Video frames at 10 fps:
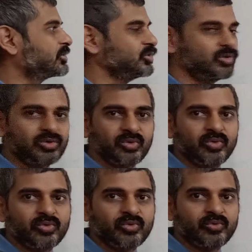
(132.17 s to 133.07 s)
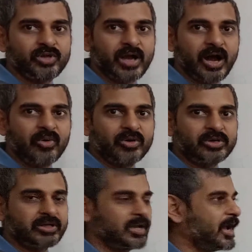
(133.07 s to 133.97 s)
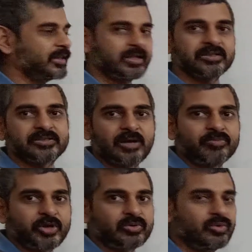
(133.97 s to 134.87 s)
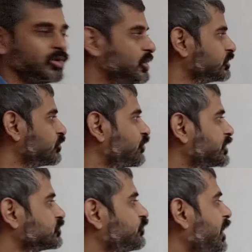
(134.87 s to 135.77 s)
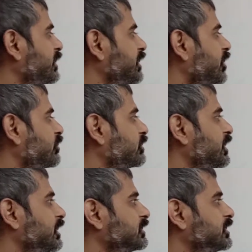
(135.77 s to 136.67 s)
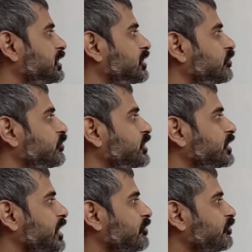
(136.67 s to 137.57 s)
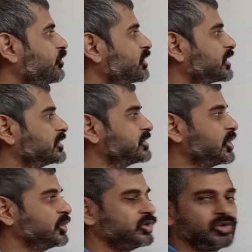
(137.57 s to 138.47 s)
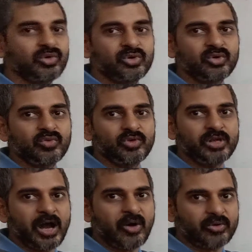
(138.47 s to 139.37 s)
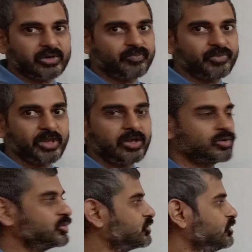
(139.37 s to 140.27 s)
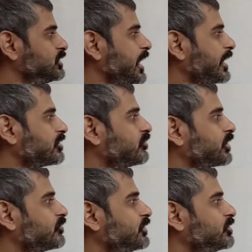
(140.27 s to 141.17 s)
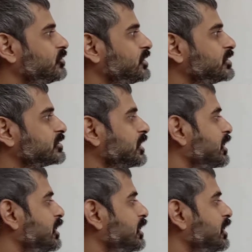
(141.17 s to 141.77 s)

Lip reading: due to V out, and then sum the two. So first find out the Vref voltage due to V out. To do that, what we do is